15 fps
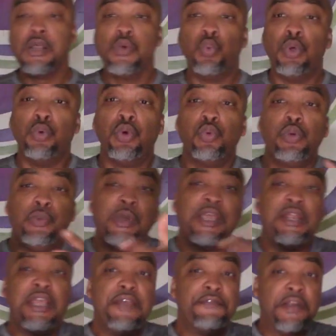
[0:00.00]
We
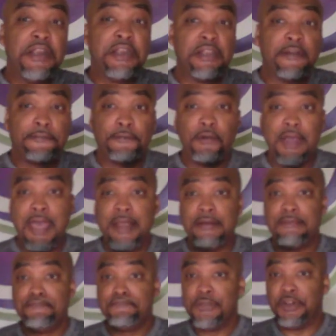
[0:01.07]
can even differ
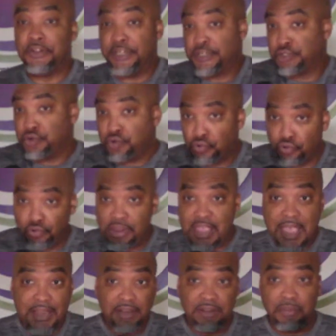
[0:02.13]
and disagree
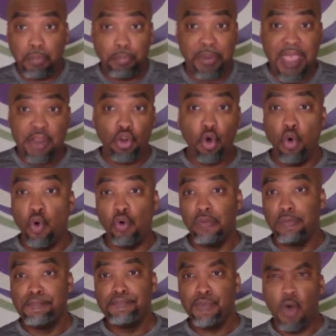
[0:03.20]
and debate
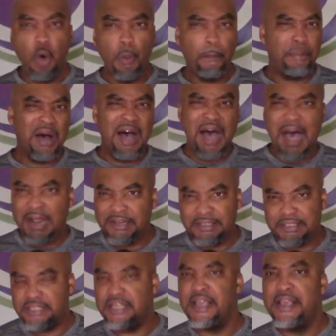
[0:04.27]
on
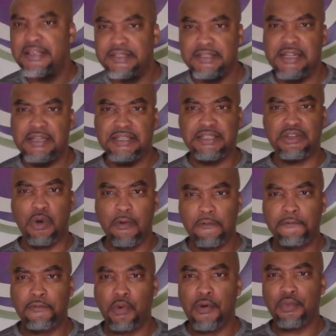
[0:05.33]
politics and so
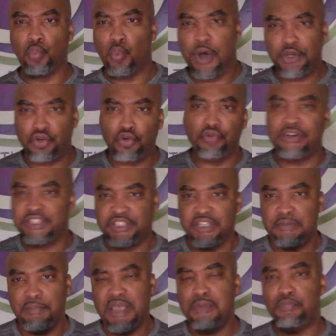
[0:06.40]
forth. One
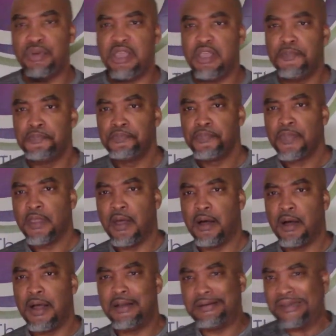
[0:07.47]
Christian may be
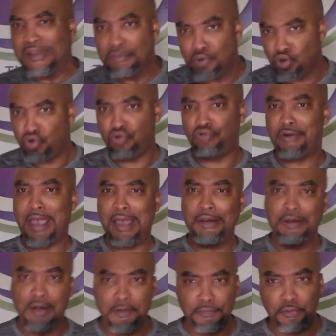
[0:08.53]
a Democrat,
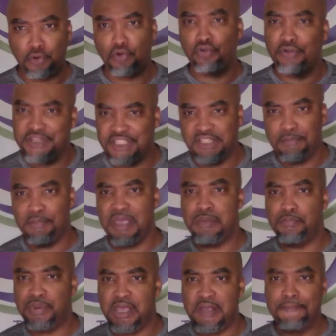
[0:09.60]
another Christian
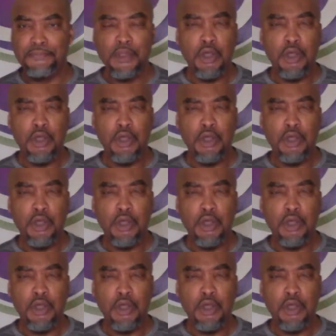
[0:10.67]
may be